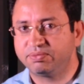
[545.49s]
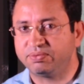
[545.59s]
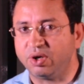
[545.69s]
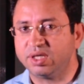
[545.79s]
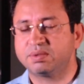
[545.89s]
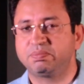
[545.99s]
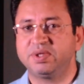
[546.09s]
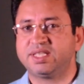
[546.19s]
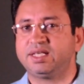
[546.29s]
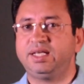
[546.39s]
Wants
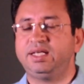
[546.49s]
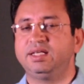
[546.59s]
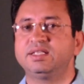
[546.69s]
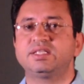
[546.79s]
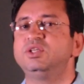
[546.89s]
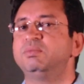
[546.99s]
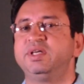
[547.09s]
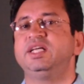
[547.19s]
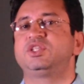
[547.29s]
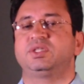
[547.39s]
basically is the
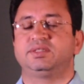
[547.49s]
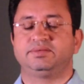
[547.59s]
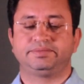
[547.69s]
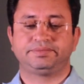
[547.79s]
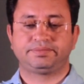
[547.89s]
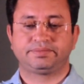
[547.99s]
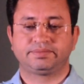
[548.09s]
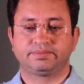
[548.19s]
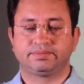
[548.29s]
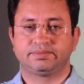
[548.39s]
human nature.
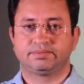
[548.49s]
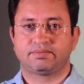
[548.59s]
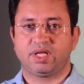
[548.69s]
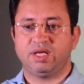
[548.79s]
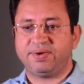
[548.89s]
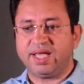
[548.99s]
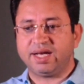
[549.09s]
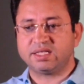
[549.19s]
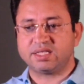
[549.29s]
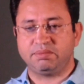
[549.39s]
If I
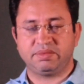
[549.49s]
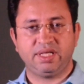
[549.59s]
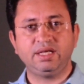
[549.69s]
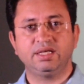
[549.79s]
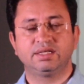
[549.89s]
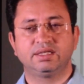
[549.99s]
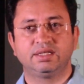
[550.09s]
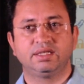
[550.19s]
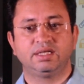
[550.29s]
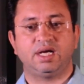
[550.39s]
get something,
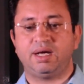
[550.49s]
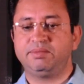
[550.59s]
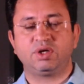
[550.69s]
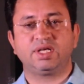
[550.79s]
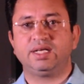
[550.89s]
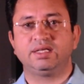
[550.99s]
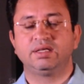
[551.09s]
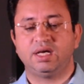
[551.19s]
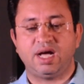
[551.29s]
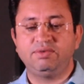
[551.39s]
I'm not getting,
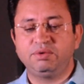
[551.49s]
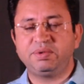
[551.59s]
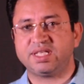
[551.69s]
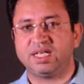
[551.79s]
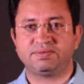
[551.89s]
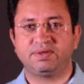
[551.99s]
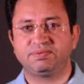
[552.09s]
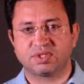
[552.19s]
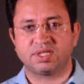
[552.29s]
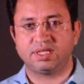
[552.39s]
I will be satisfied
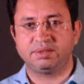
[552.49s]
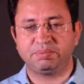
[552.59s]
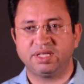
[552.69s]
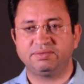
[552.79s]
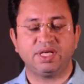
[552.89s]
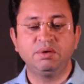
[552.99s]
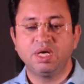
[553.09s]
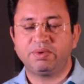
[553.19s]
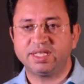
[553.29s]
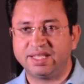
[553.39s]
for a certain period of
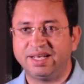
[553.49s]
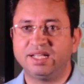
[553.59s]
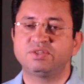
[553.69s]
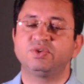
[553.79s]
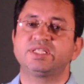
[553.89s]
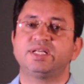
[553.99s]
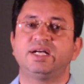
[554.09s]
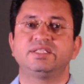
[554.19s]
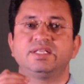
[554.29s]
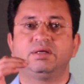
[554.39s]
time, but then I will
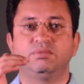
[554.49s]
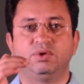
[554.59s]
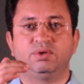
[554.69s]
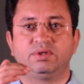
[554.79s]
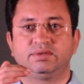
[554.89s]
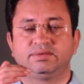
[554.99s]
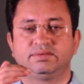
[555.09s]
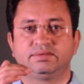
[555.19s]
start desiring more.